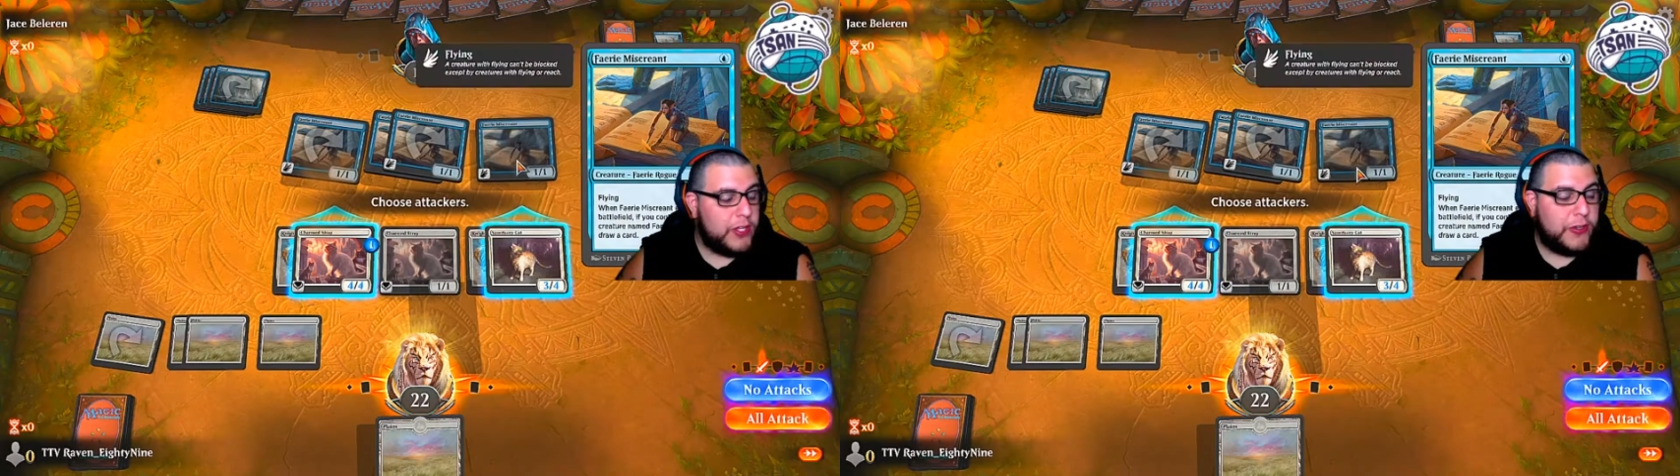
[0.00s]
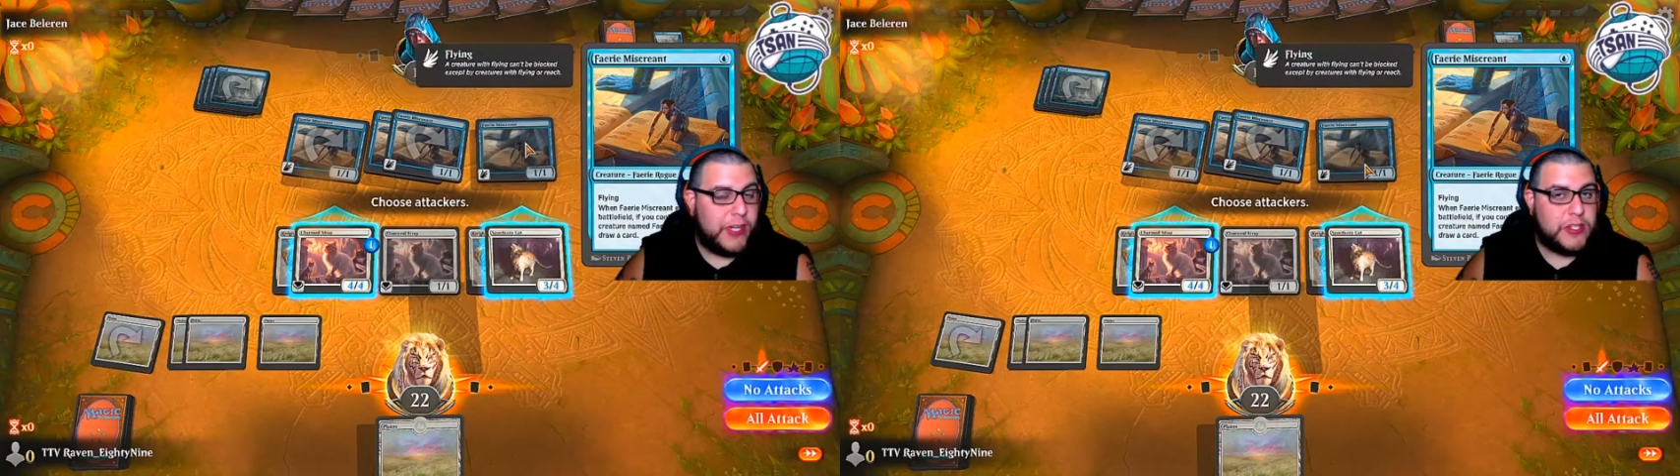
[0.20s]

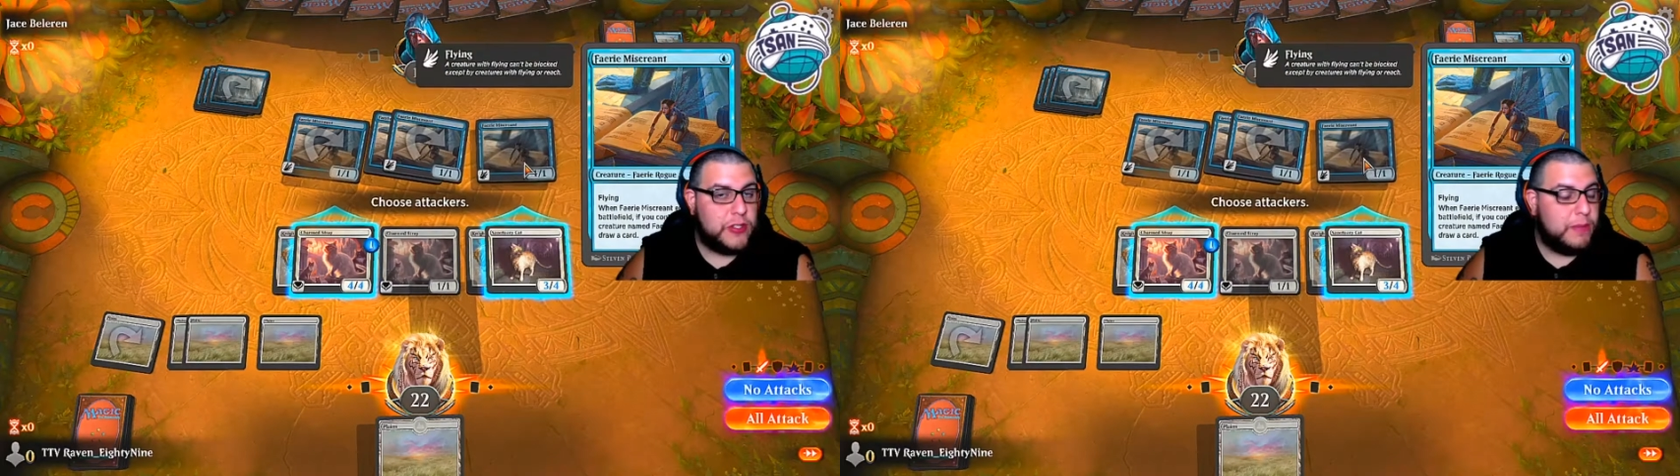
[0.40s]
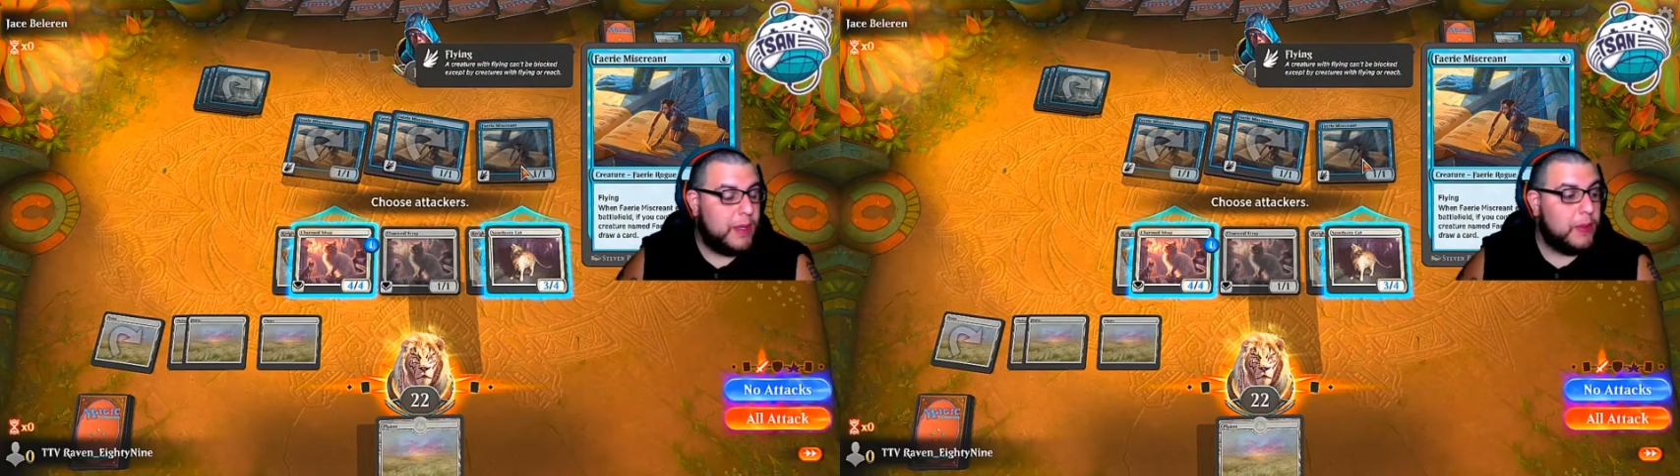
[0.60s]
creature to
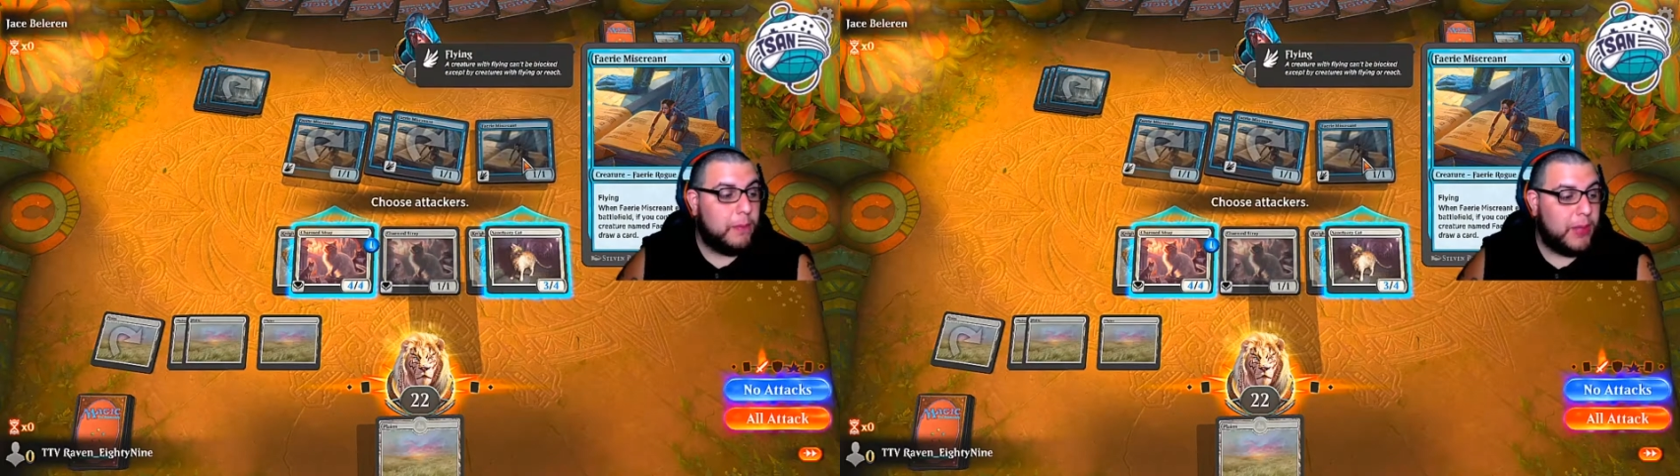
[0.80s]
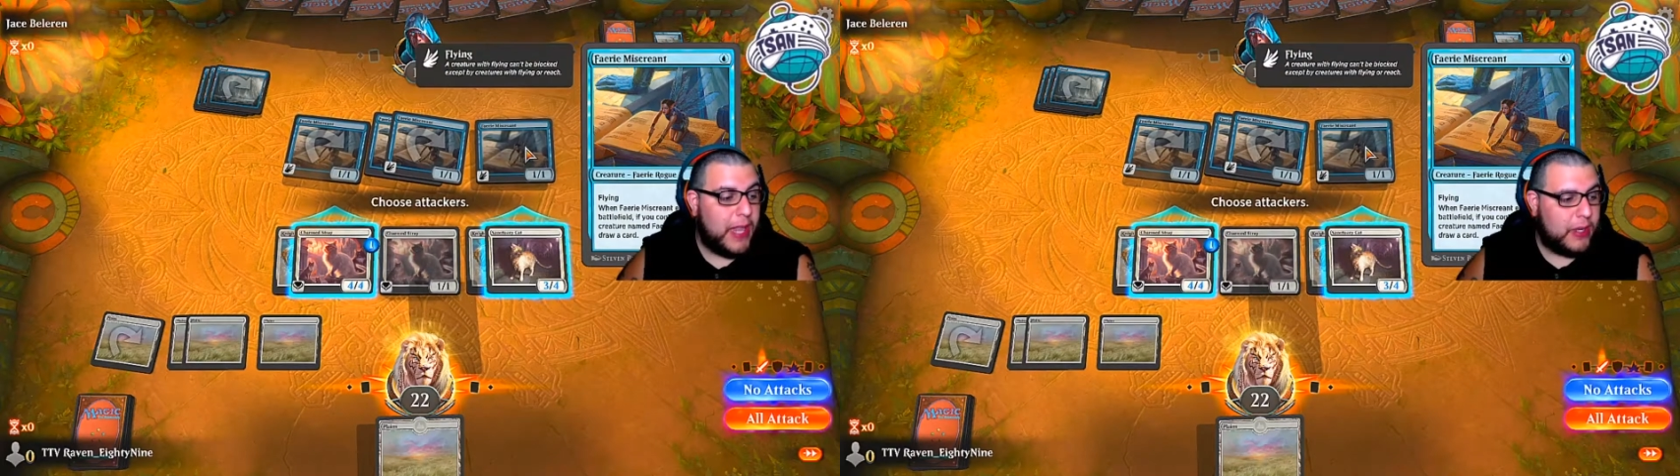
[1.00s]
be able to
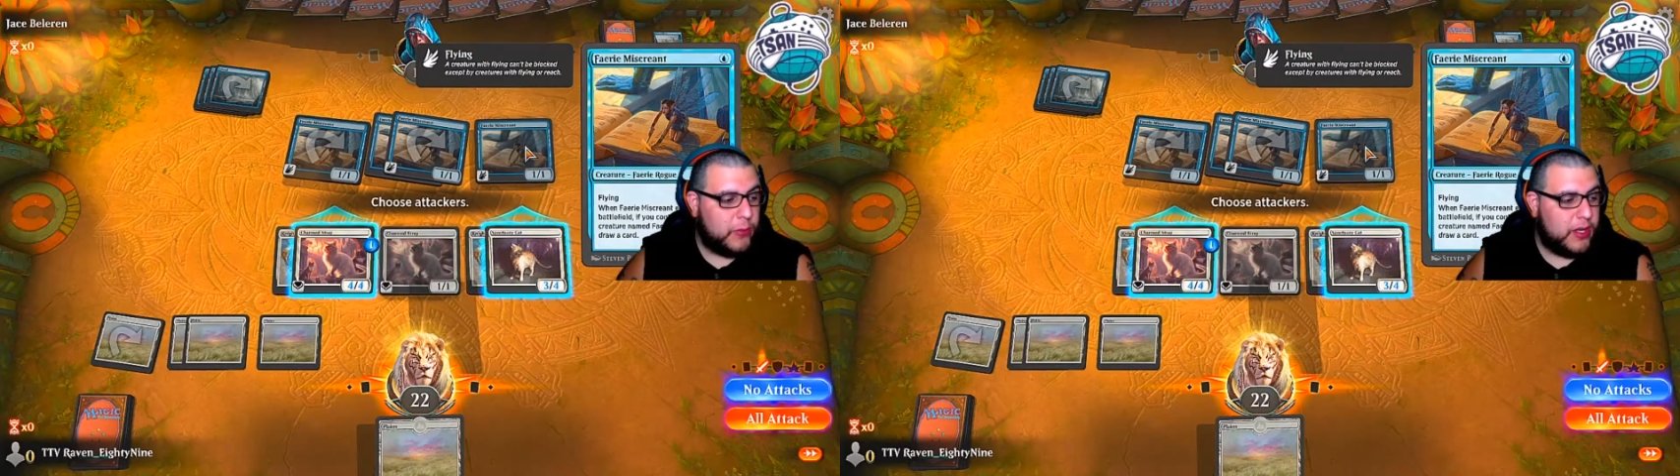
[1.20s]
block.